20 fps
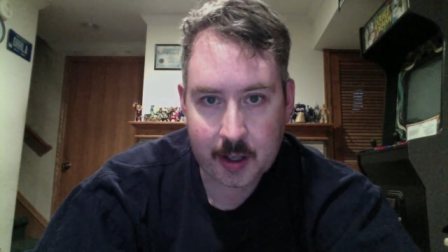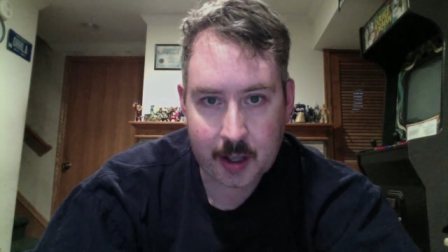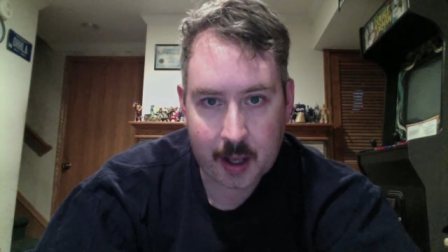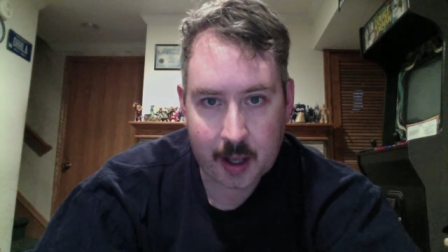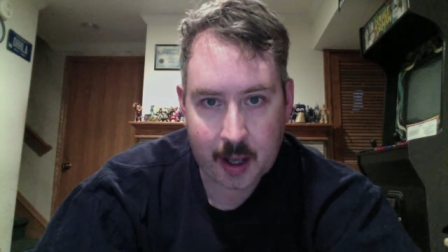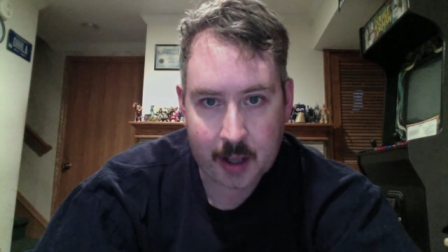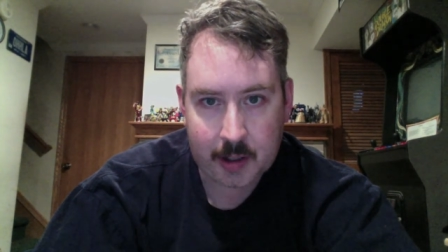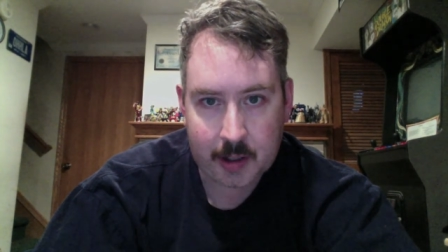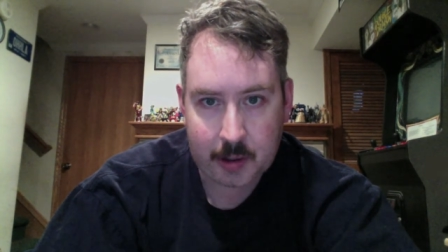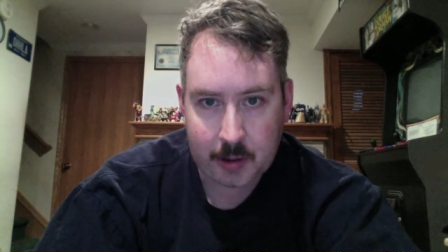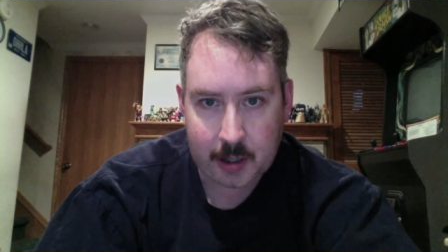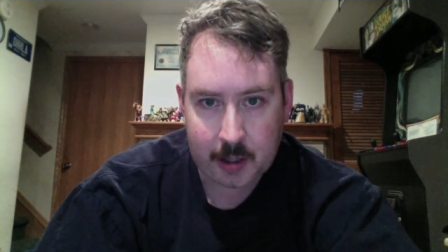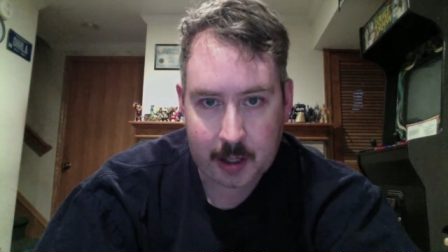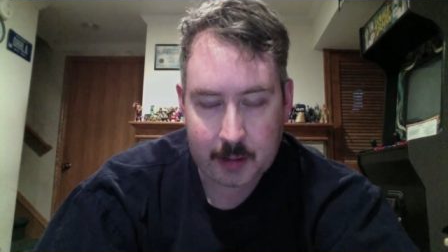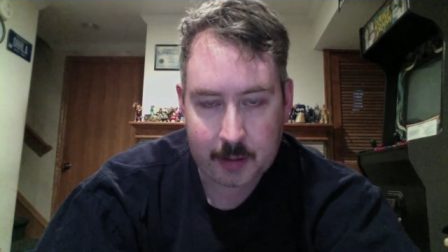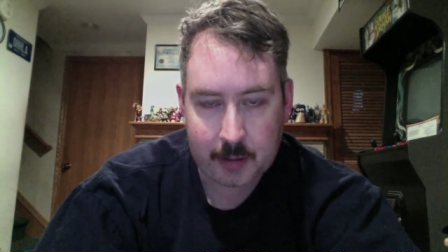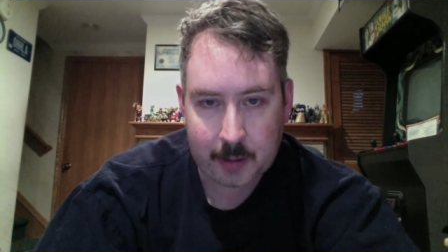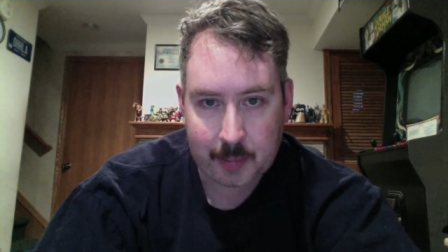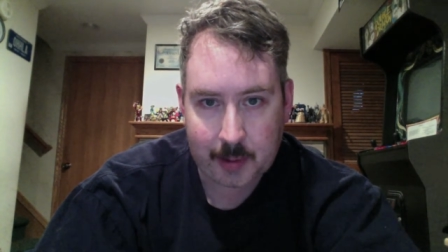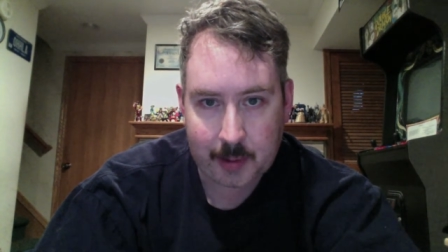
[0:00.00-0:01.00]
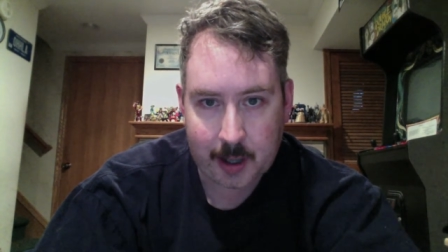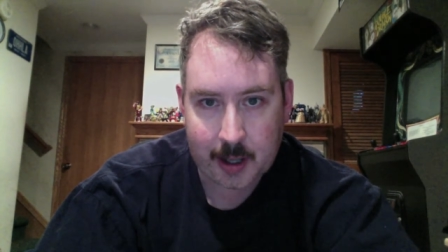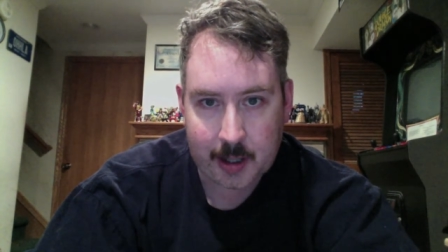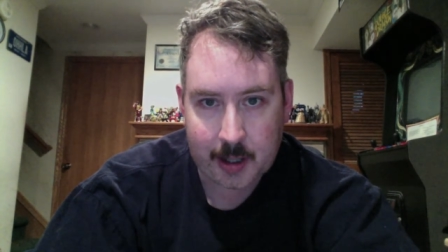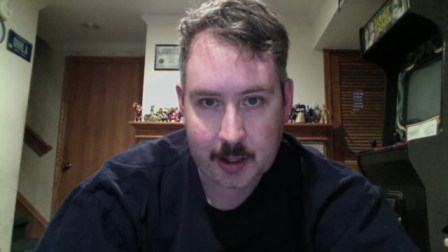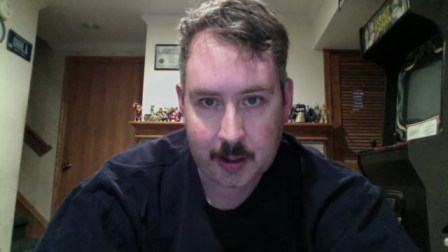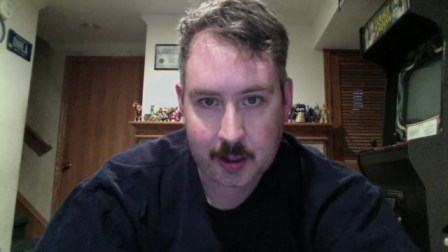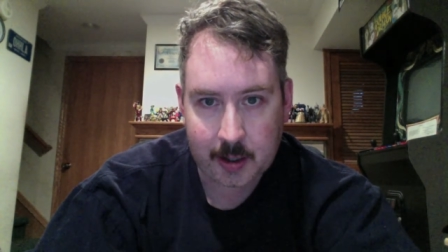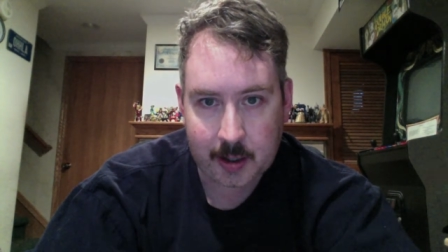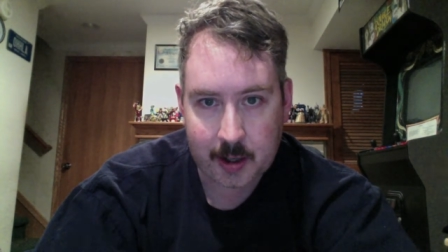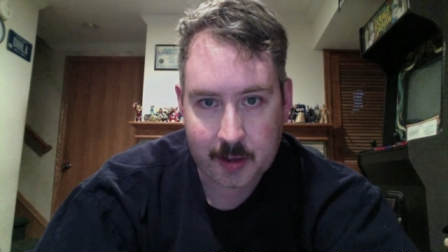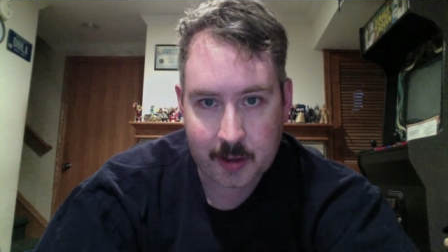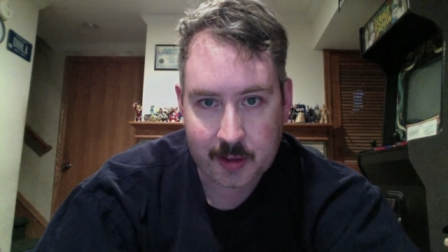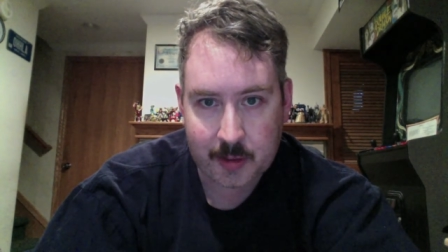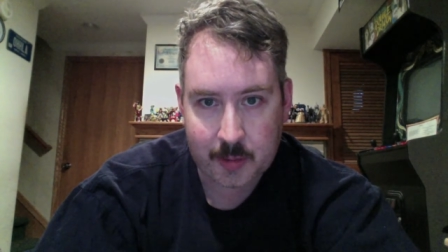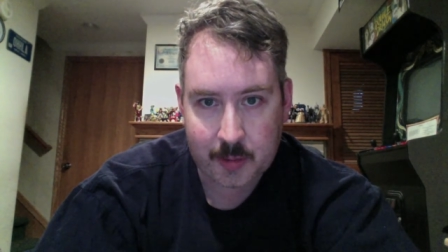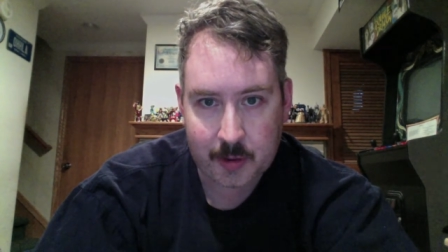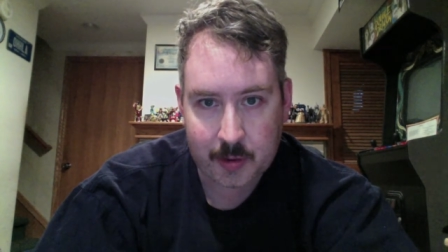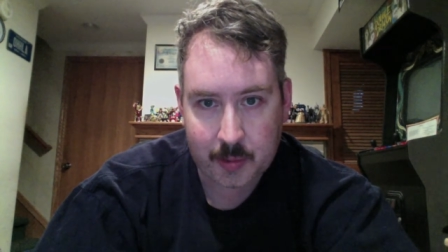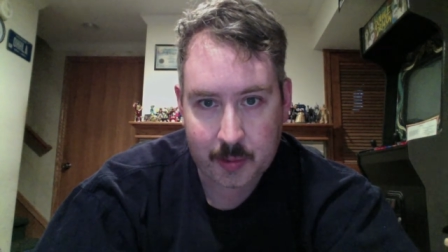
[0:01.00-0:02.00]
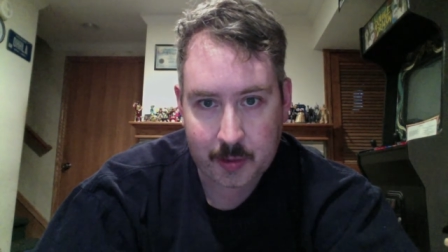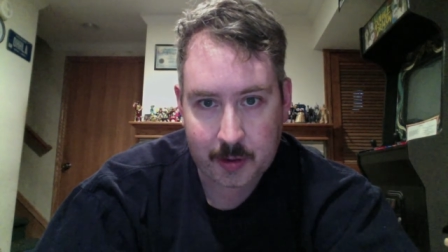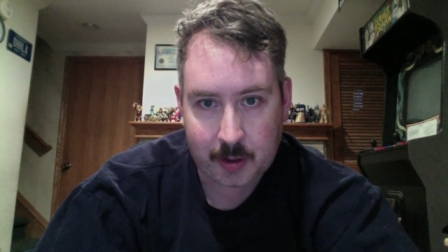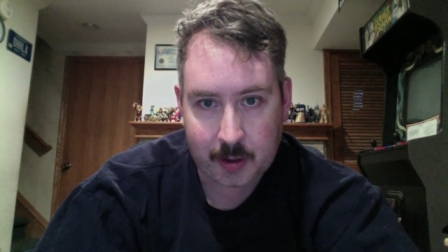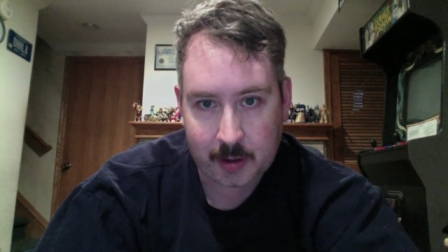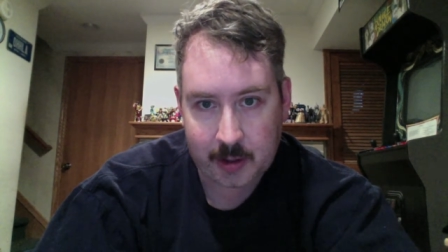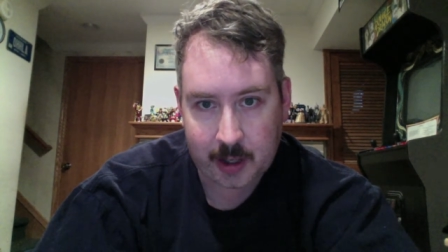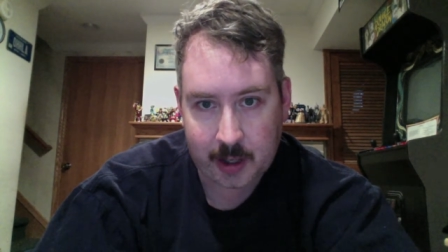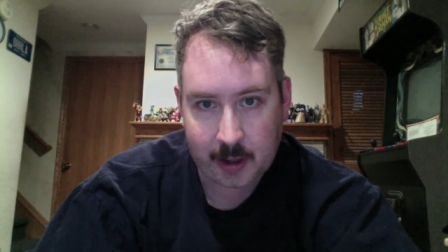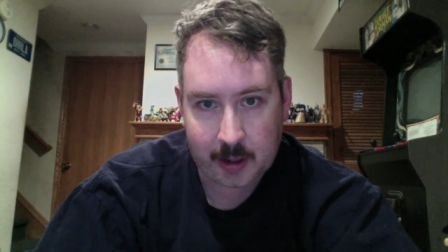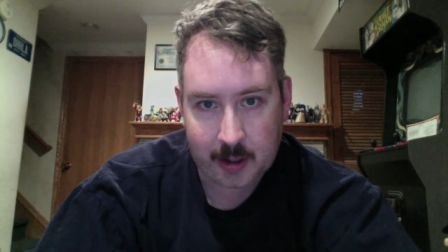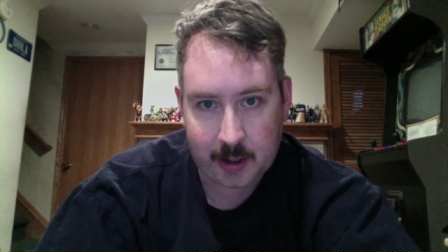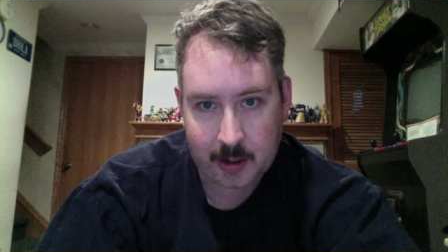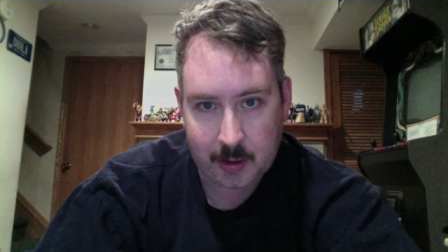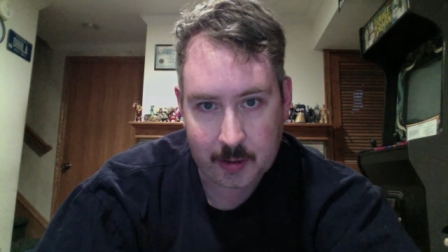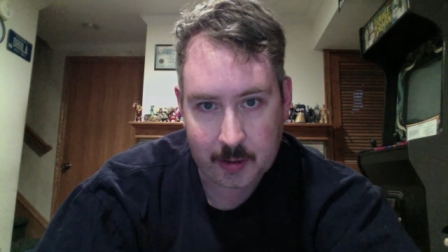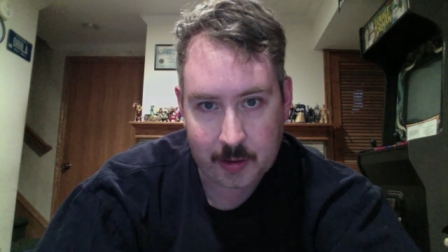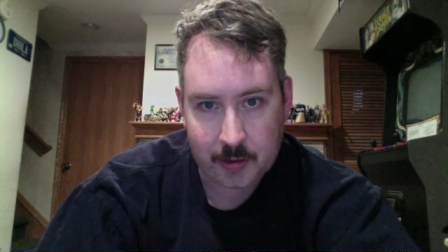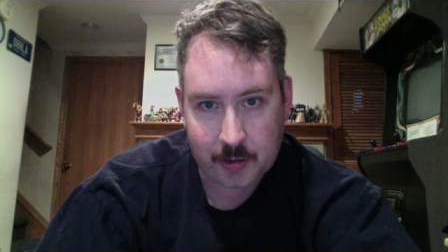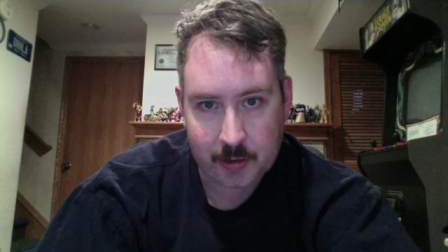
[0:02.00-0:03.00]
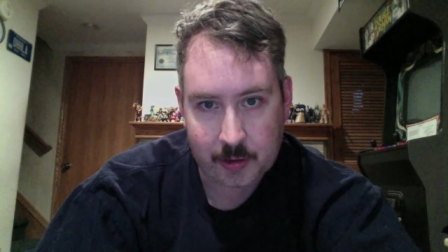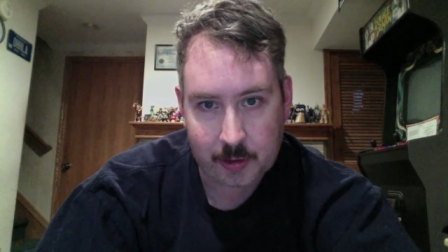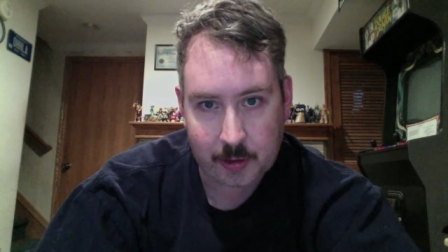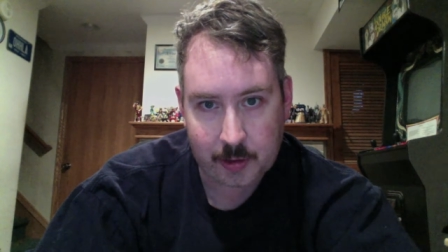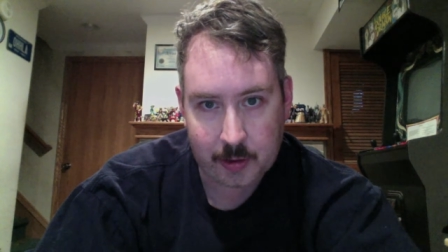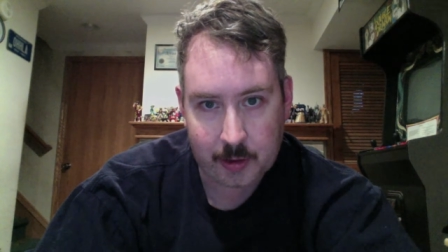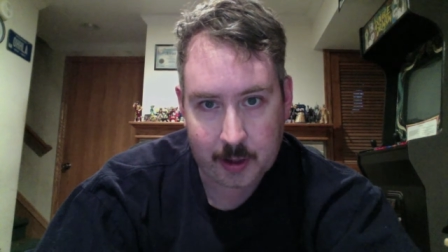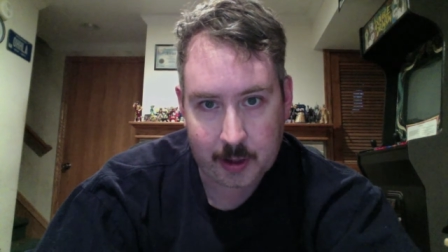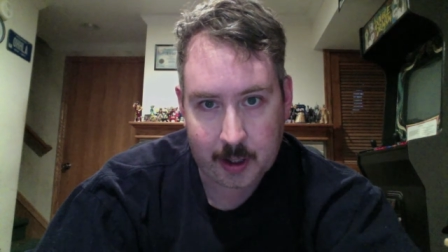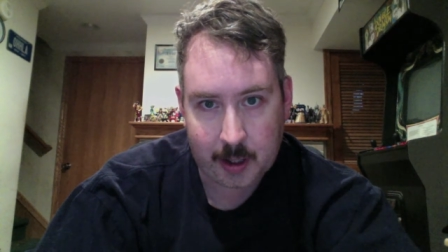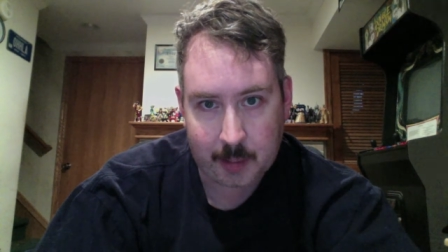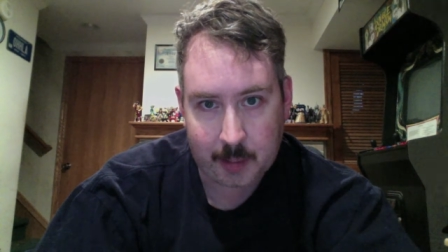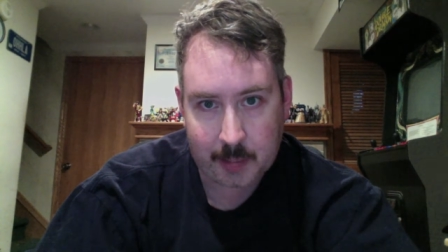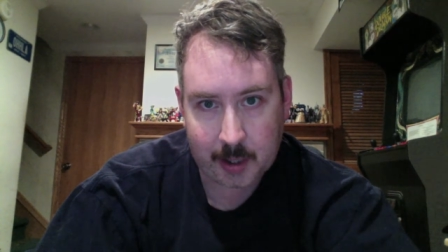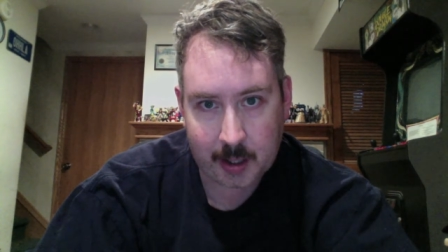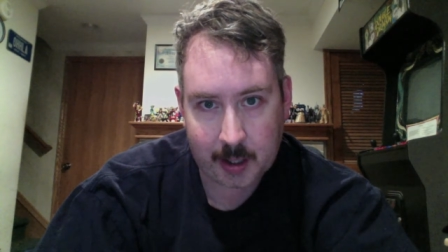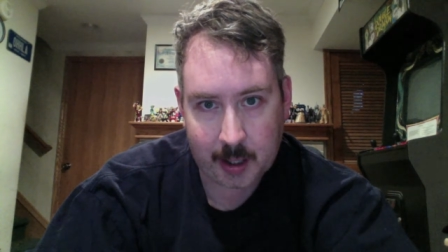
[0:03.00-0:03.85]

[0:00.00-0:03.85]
How do you not reply to your customers when they're telling you it's screwed up?